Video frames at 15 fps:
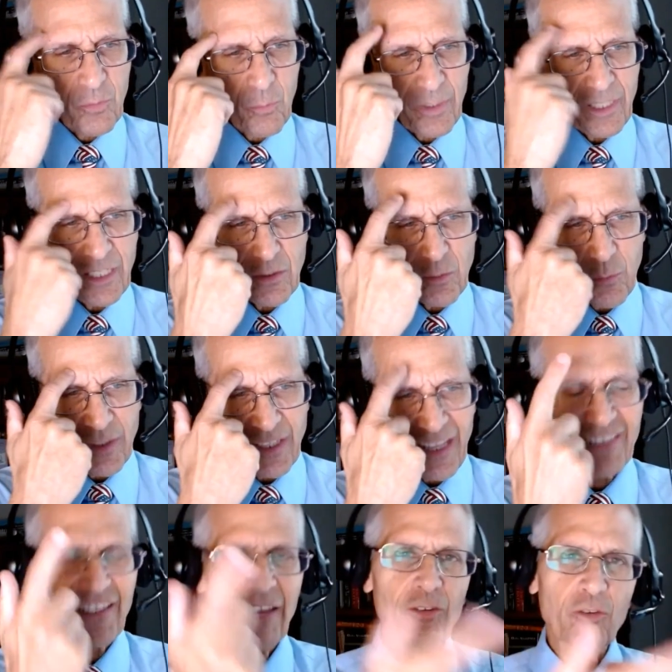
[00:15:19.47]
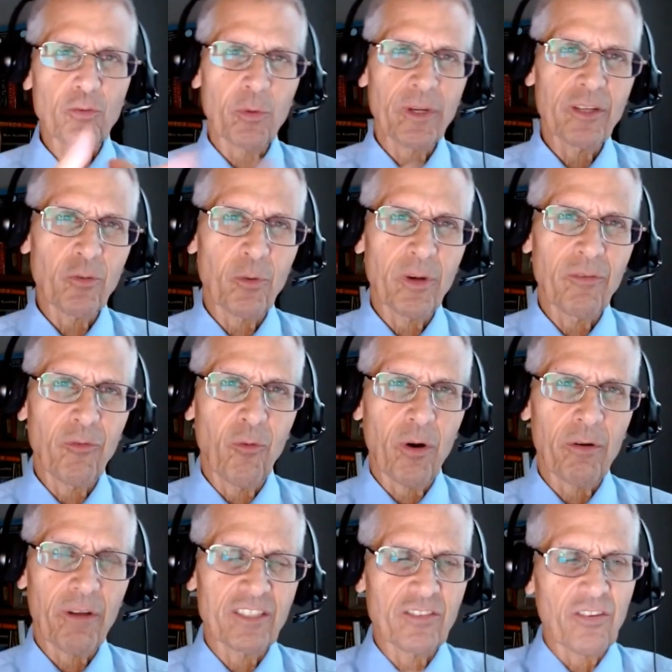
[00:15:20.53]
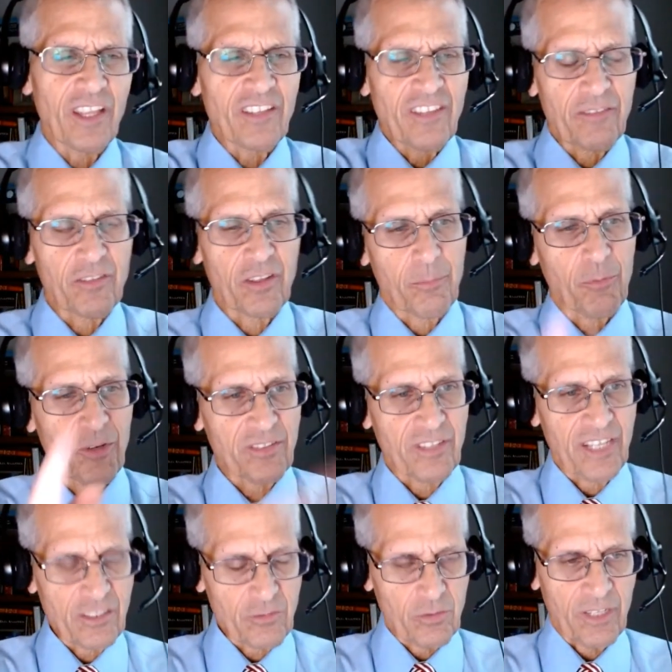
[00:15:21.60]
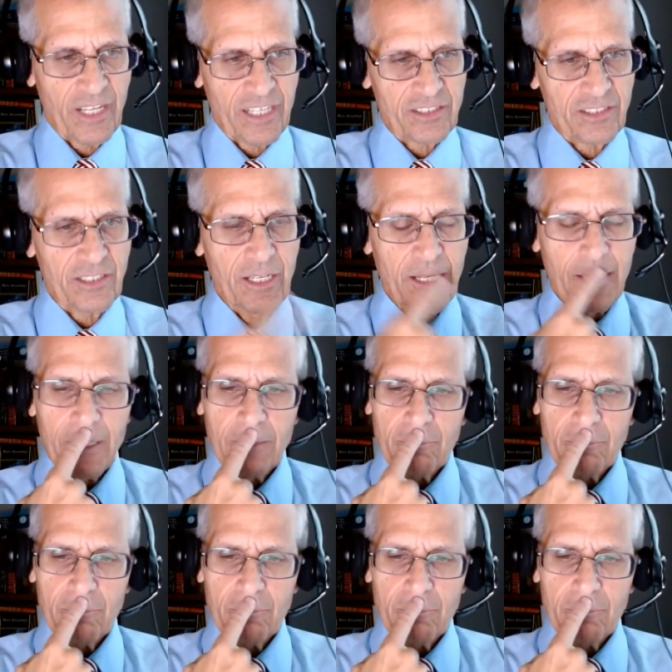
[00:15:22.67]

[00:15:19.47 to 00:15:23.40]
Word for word: 2020, that's after 2024, right? So that's after the presidential election.